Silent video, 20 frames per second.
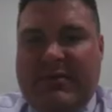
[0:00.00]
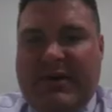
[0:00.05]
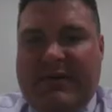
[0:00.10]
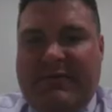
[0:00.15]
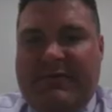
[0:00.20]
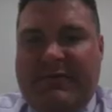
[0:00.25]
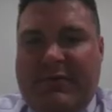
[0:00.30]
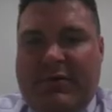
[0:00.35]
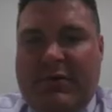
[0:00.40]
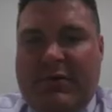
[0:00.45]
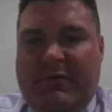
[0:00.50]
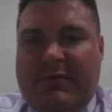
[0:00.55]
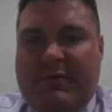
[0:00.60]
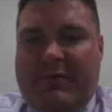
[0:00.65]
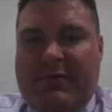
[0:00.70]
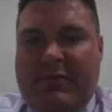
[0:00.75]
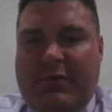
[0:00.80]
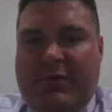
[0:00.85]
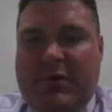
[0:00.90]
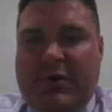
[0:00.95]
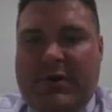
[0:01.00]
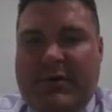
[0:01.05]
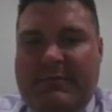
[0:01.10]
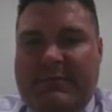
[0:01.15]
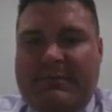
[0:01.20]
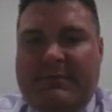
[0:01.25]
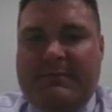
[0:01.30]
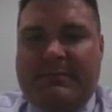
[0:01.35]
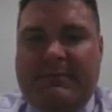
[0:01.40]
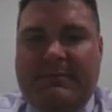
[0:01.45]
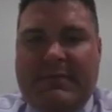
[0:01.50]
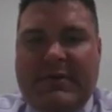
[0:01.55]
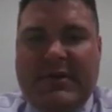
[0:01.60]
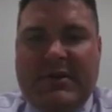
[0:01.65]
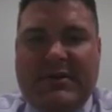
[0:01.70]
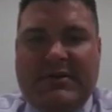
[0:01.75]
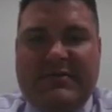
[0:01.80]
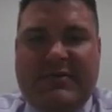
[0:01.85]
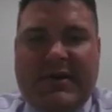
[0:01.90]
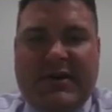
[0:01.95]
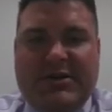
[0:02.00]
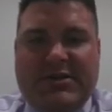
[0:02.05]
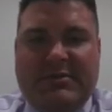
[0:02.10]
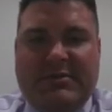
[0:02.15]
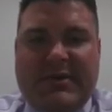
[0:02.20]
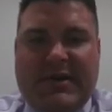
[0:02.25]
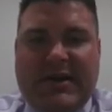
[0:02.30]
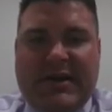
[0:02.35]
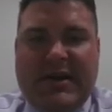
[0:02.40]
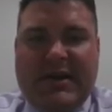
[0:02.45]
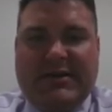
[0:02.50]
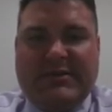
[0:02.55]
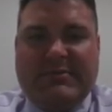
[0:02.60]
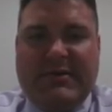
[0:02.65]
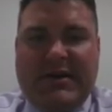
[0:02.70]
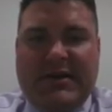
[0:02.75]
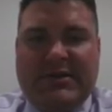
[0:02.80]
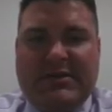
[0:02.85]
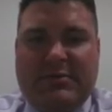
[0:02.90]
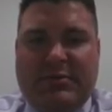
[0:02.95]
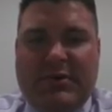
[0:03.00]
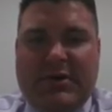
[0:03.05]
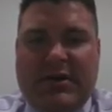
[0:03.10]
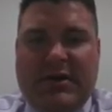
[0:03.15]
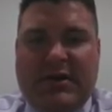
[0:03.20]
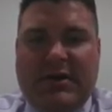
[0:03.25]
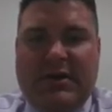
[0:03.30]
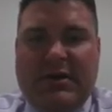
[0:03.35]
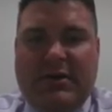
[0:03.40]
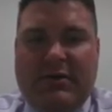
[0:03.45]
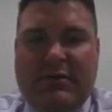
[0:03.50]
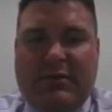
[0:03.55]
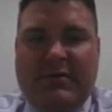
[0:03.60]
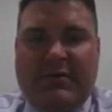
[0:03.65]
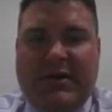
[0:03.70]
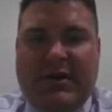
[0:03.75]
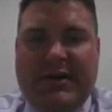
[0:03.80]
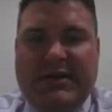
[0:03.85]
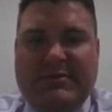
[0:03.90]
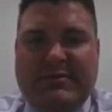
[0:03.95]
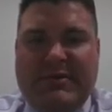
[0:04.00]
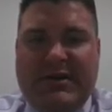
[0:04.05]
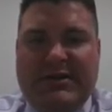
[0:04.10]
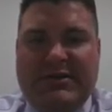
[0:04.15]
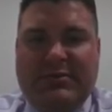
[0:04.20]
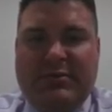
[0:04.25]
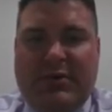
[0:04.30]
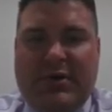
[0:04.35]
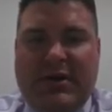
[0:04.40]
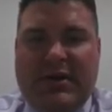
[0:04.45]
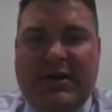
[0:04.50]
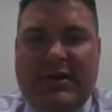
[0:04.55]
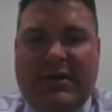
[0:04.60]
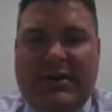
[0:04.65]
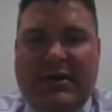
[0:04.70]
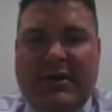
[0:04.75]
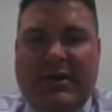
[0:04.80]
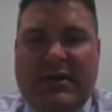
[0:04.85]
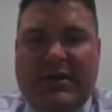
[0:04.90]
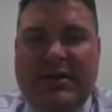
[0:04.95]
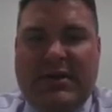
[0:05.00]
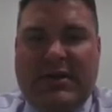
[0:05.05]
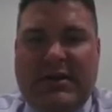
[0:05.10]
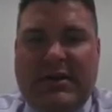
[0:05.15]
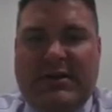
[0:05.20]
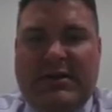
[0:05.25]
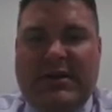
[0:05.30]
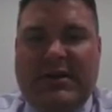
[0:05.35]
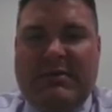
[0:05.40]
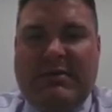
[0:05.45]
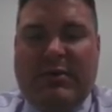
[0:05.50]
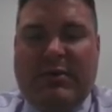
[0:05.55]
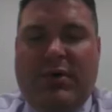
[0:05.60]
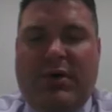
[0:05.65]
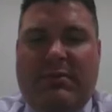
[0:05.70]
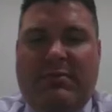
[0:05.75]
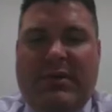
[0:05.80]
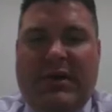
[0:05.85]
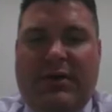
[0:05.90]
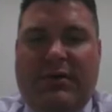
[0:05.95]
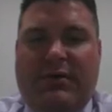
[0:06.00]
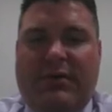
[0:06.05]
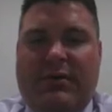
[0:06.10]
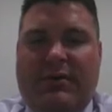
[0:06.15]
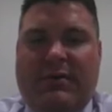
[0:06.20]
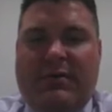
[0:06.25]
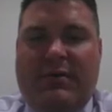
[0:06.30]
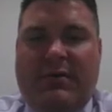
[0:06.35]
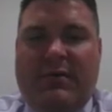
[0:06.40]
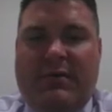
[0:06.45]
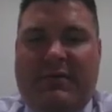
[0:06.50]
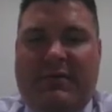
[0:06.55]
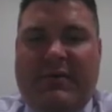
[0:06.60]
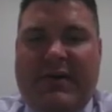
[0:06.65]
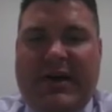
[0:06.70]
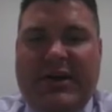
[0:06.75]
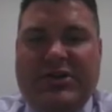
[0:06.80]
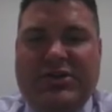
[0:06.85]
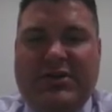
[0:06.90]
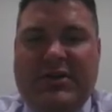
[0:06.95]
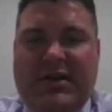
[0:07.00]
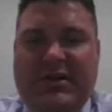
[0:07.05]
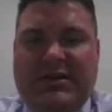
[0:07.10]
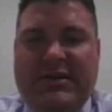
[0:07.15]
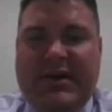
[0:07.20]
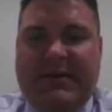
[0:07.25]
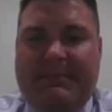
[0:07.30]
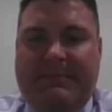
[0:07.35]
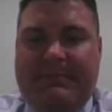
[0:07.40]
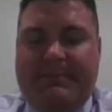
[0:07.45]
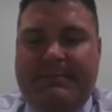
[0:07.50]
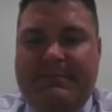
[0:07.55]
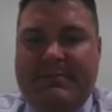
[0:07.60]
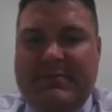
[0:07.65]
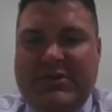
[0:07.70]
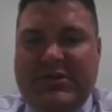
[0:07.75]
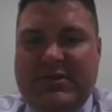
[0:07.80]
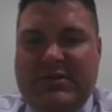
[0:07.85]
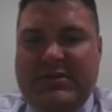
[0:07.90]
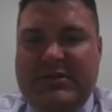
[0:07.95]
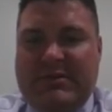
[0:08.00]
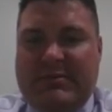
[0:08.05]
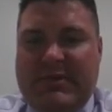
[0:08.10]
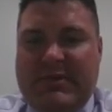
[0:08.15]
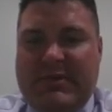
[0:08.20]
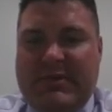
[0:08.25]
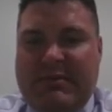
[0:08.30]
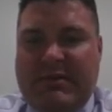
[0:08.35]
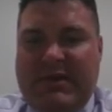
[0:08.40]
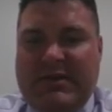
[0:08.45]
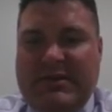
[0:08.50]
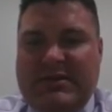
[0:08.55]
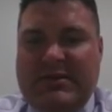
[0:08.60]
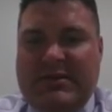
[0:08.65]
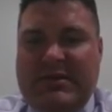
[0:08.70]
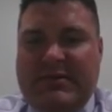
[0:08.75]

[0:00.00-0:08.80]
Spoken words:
by 4 over 4 and this fraction by x minus 1 over x minus 1 to give me one big old fraction on top. So this is going to be the limit.